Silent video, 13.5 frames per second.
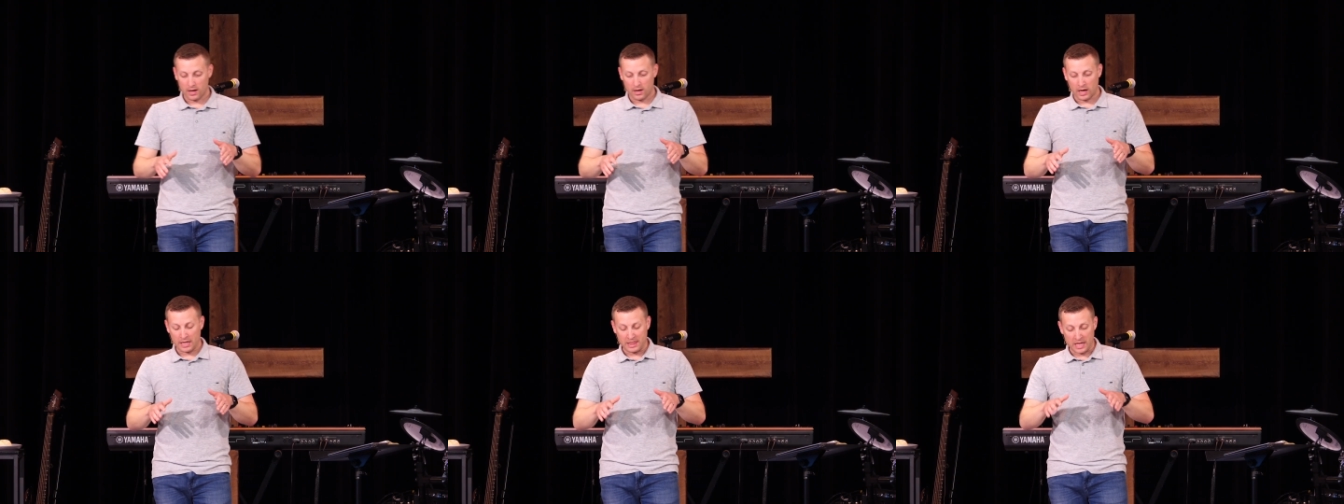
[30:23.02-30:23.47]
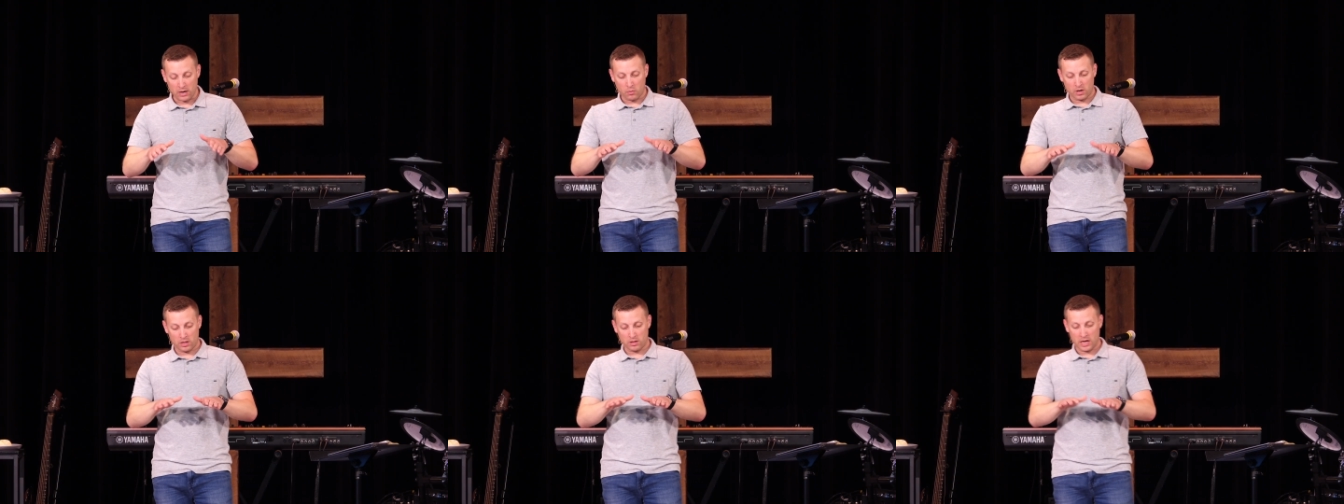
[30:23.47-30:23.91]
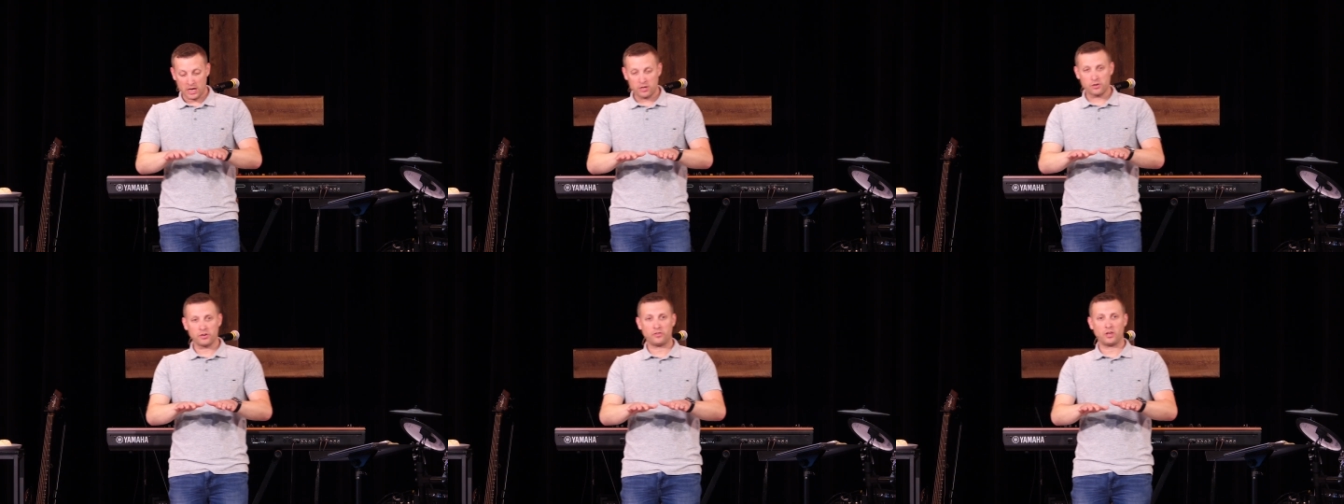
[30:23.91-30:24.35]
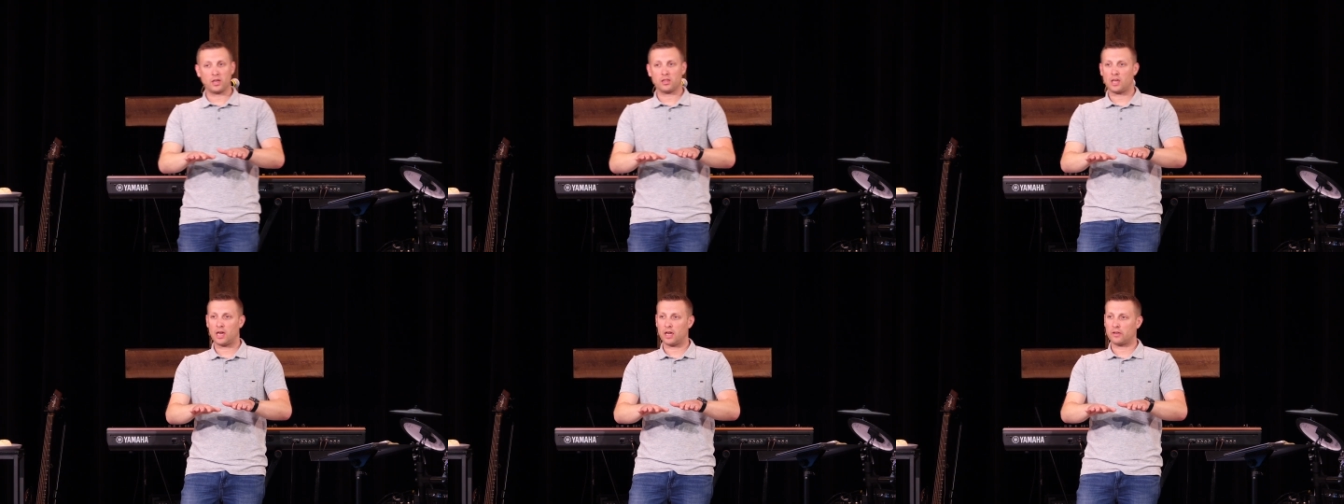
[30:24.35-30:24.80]
I think one of the interesting
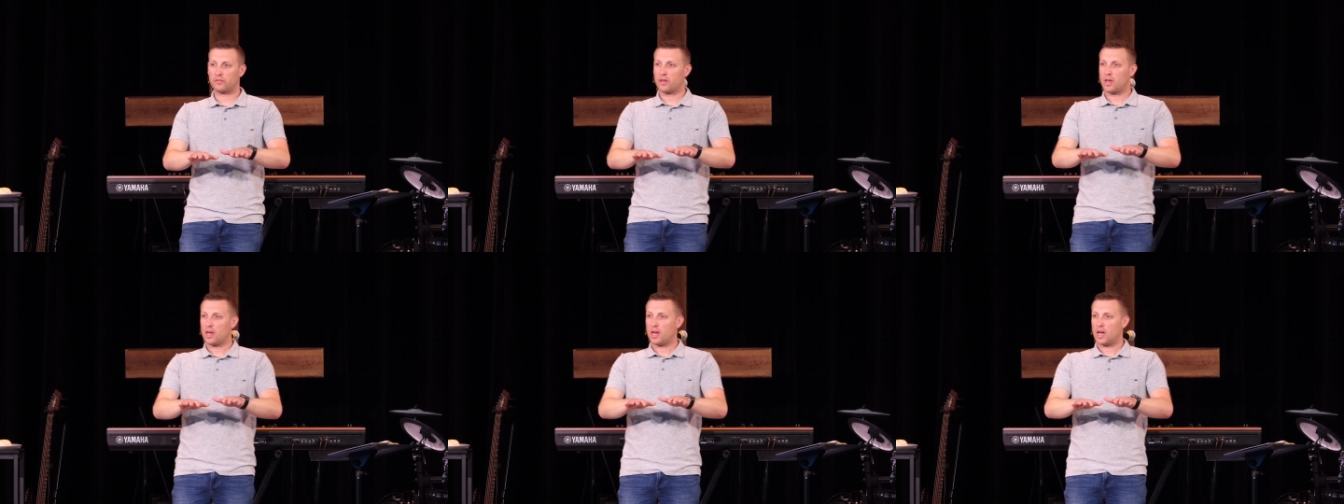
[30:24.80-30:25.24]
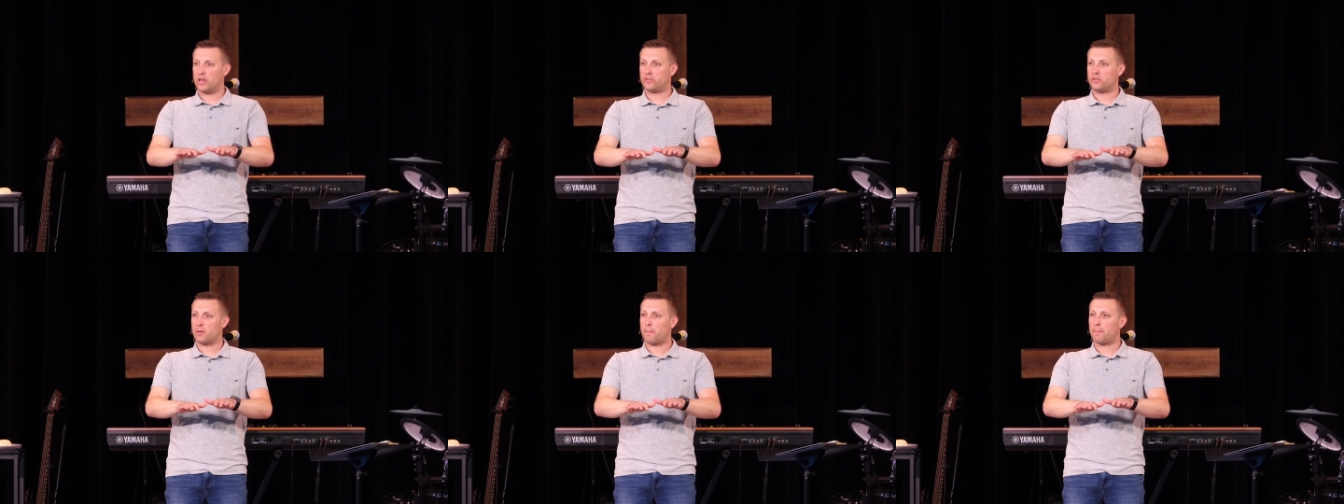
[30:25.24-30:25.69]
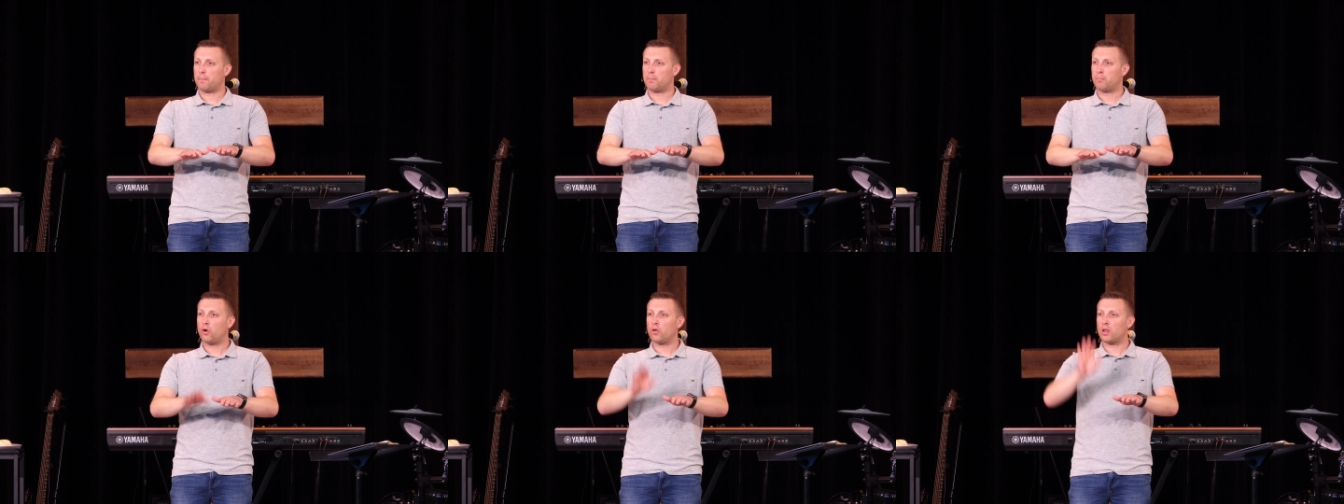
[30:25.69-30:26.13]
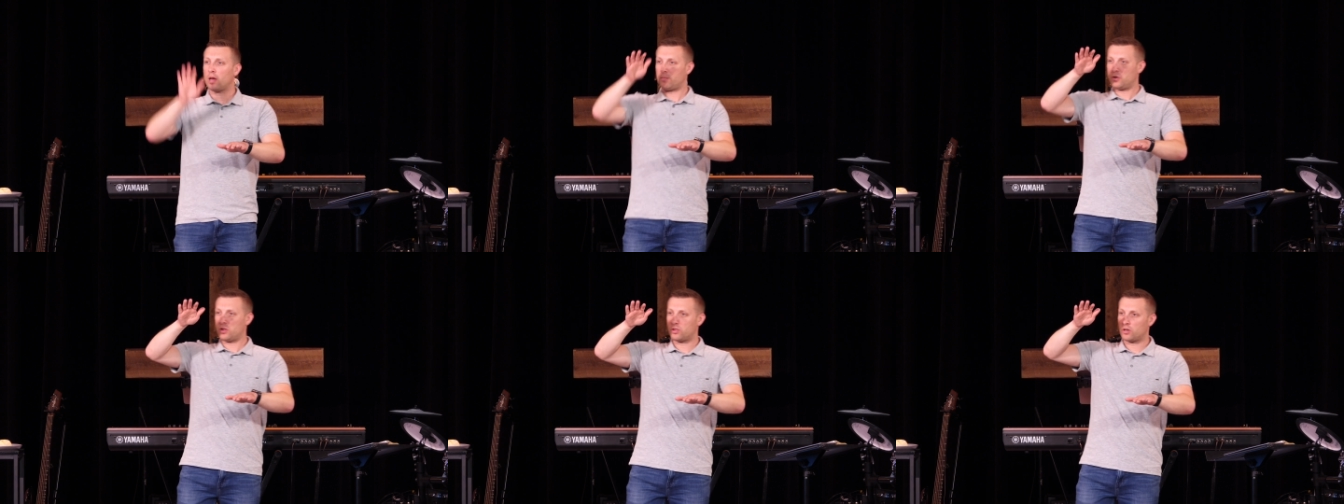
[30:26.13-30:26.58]
things is to pull
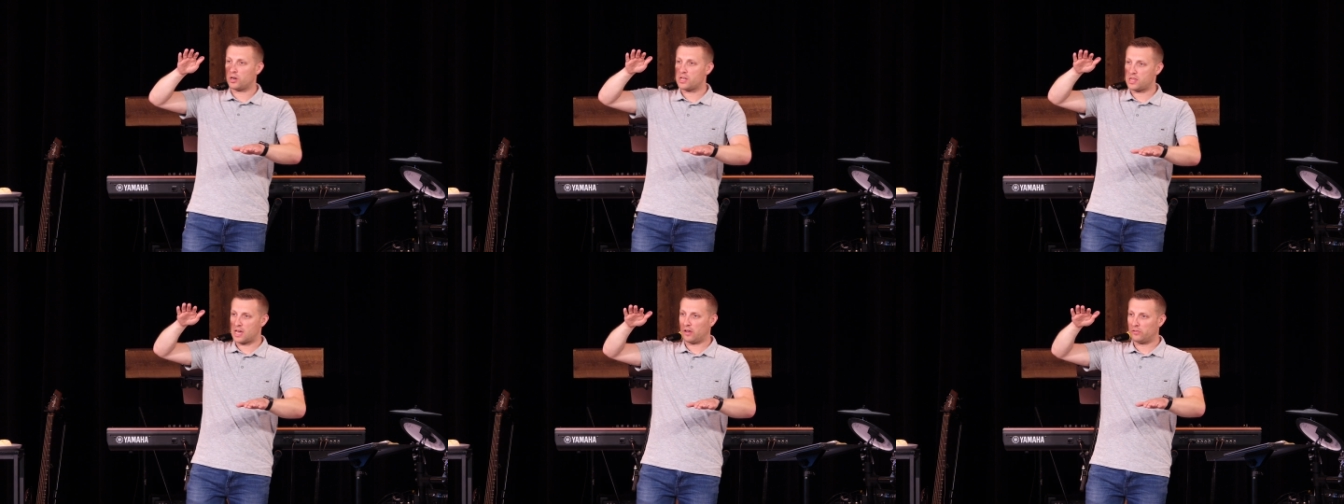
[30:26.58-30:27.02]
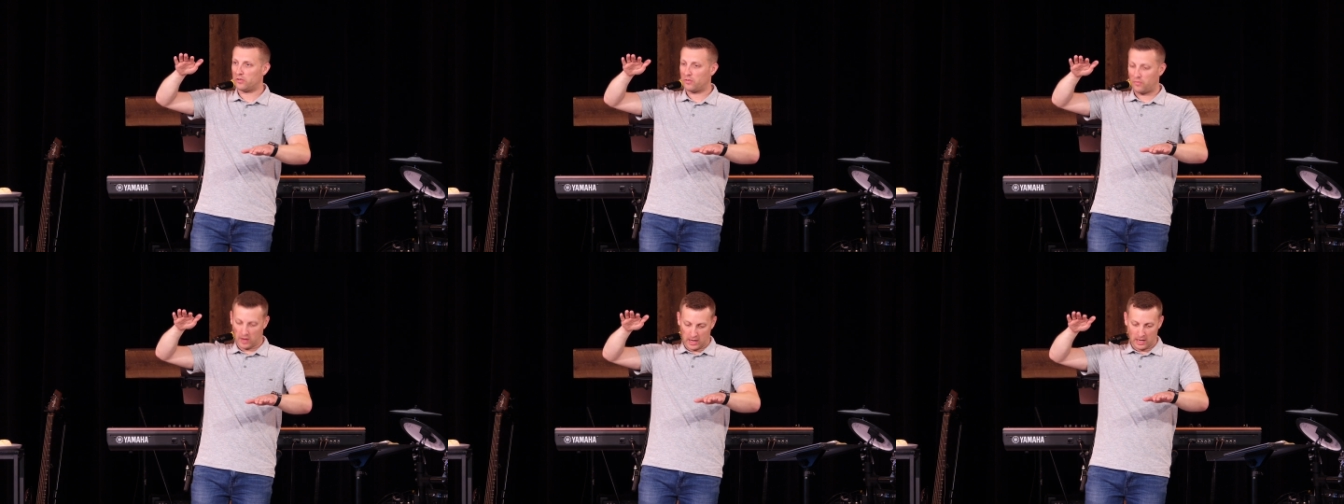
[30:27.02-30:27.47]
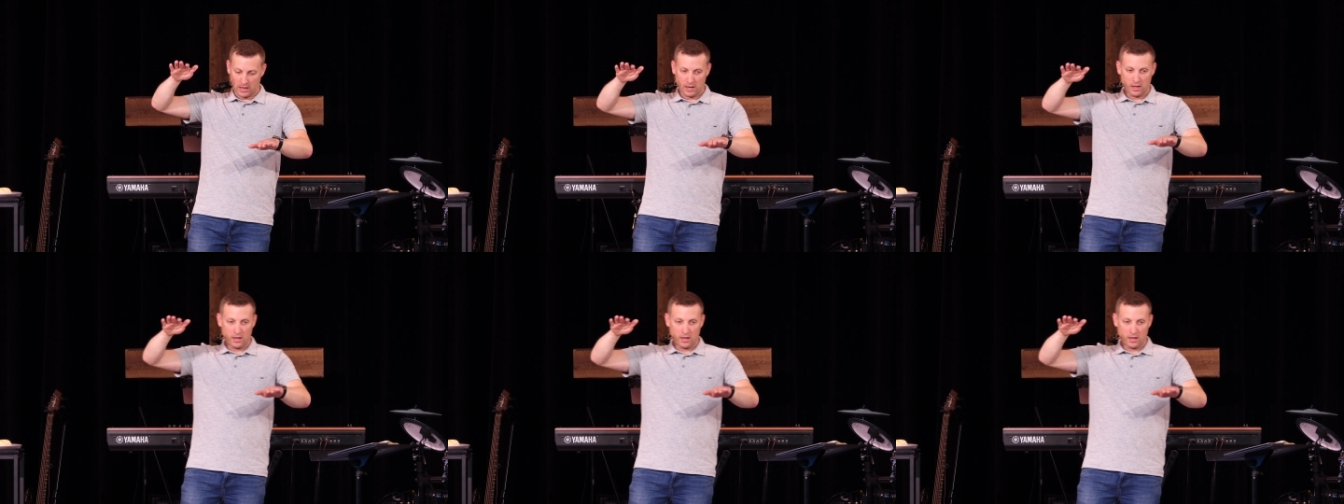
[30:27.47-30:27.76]
up to 30,000 feet,